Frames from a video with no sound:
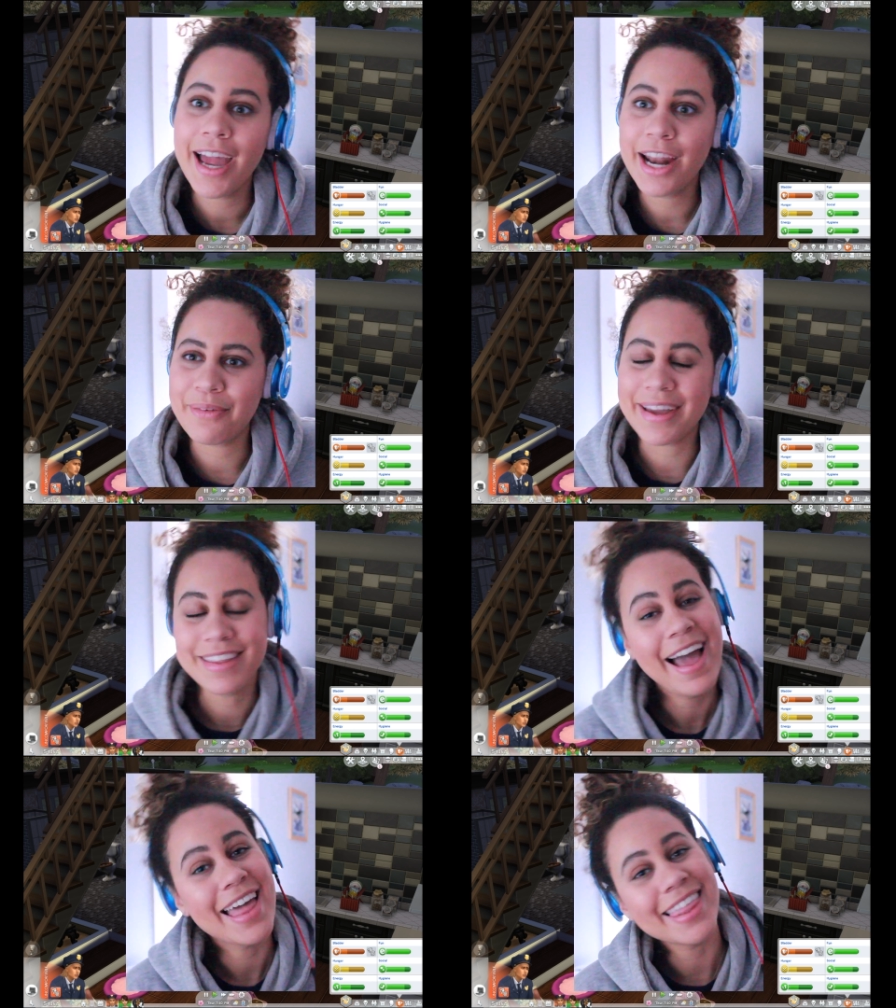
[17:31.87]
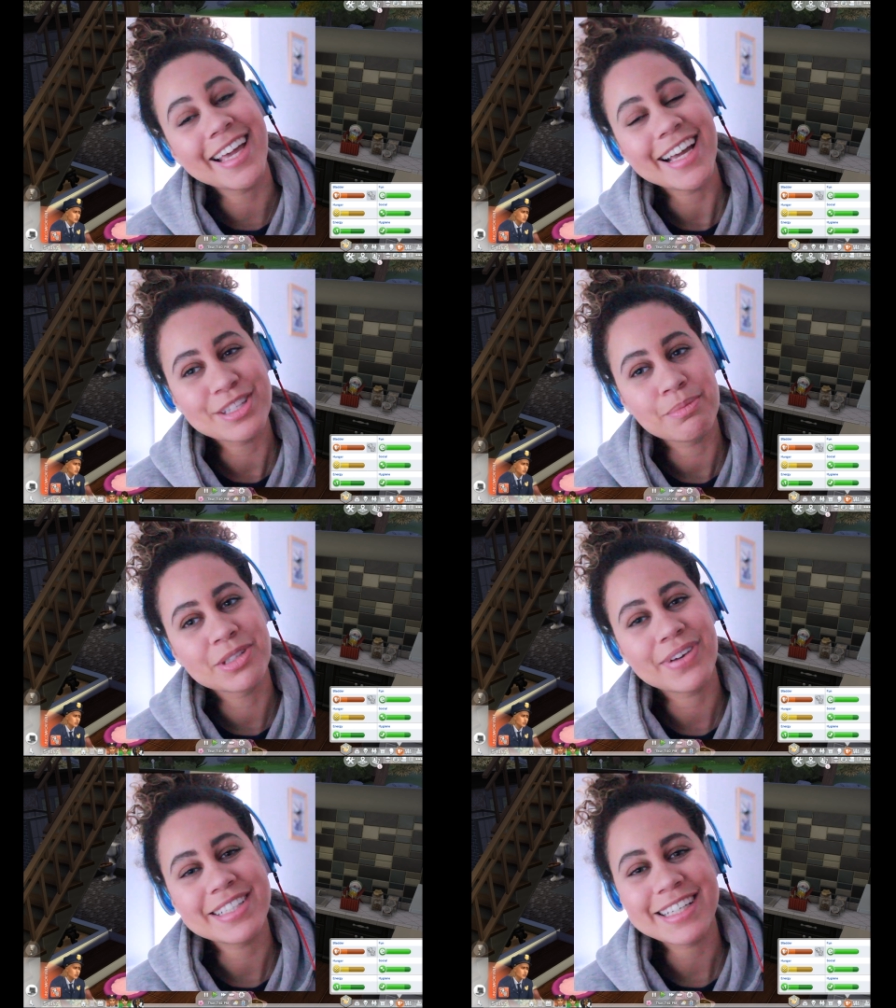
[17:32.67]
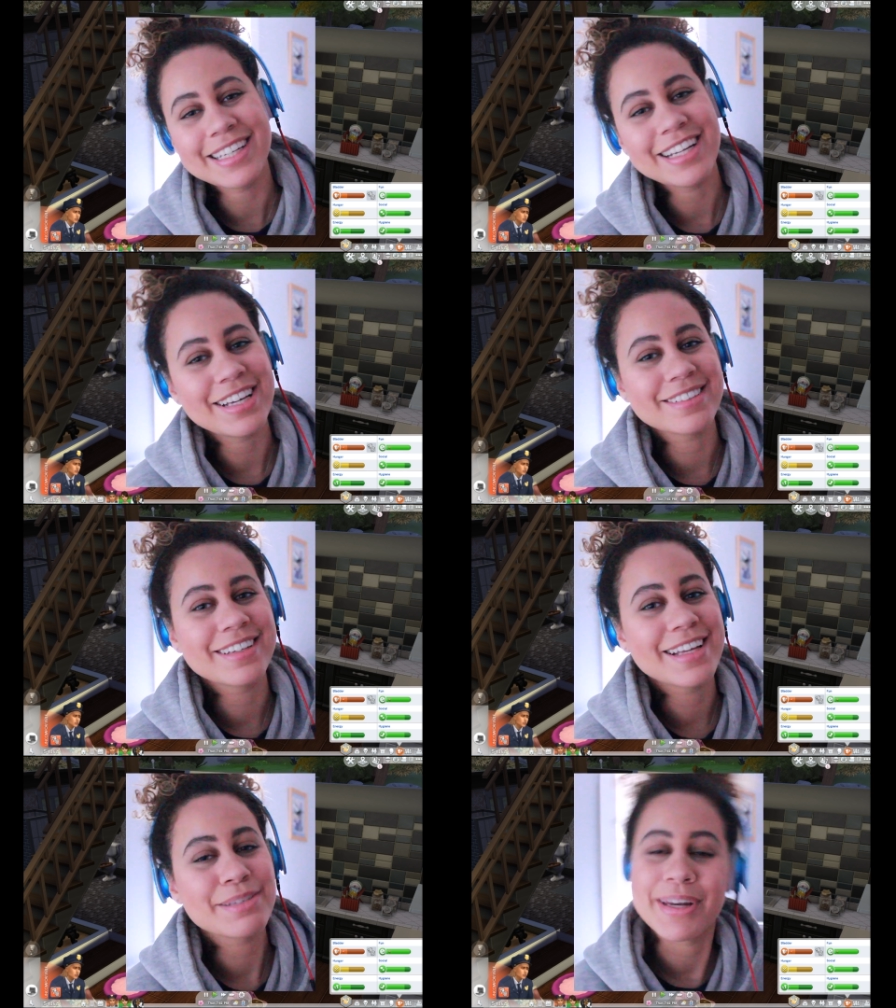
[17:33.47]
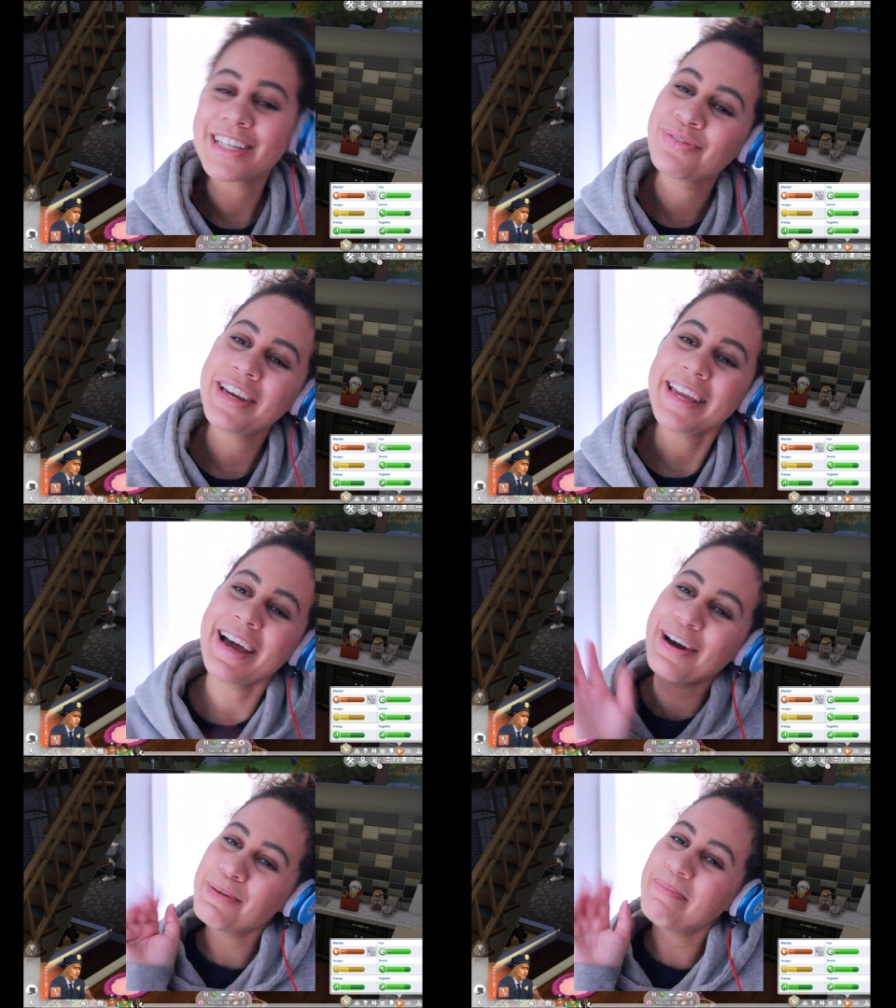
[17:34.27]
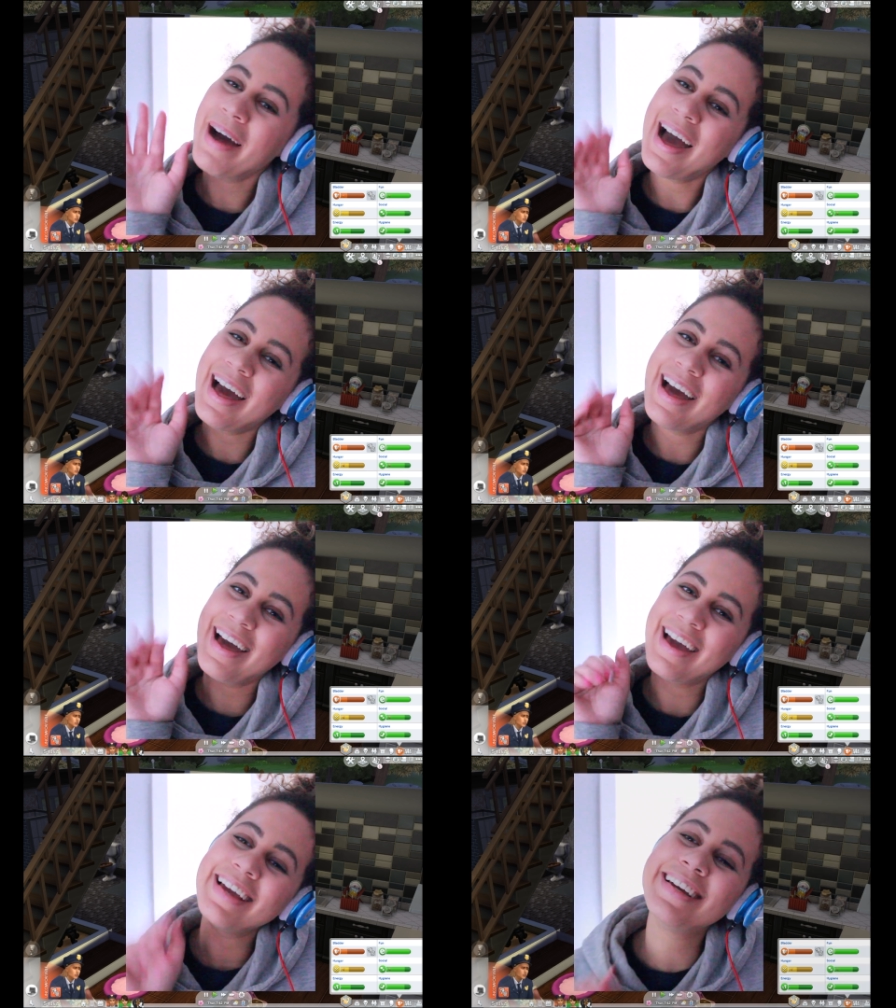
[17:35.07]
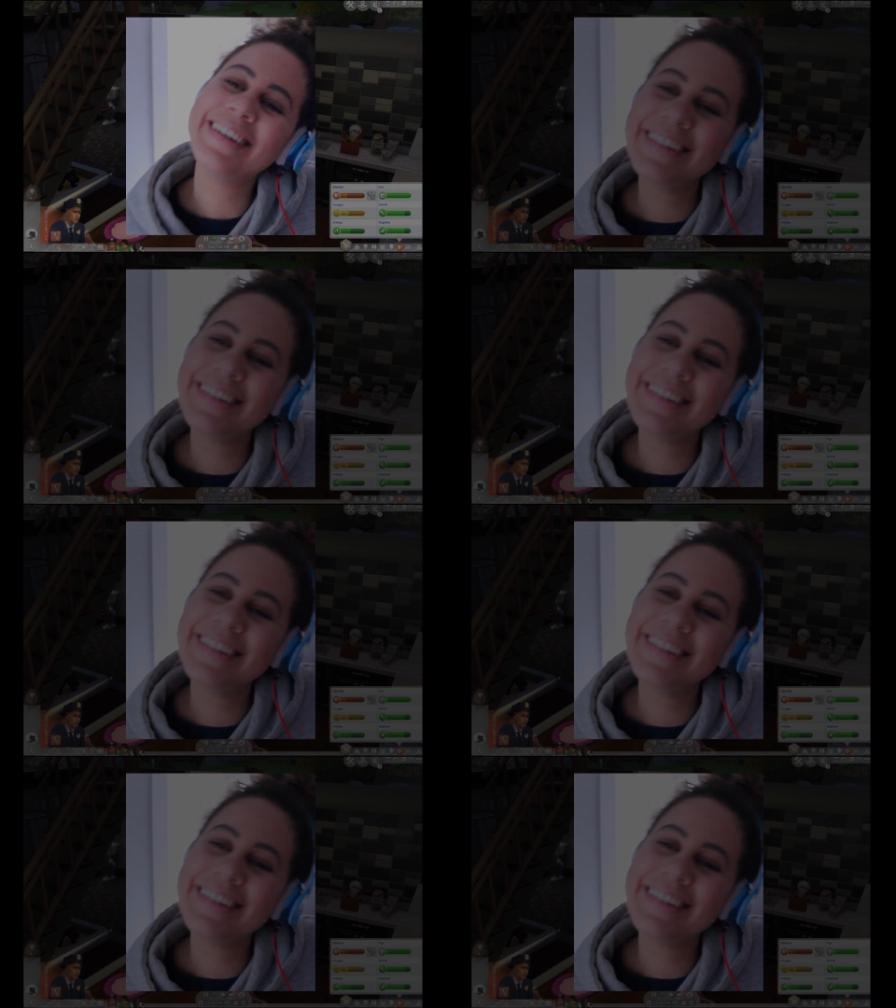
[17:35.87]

Anyway, thank you guys so much for watching and I'll talk to you guys in my next video. Bye!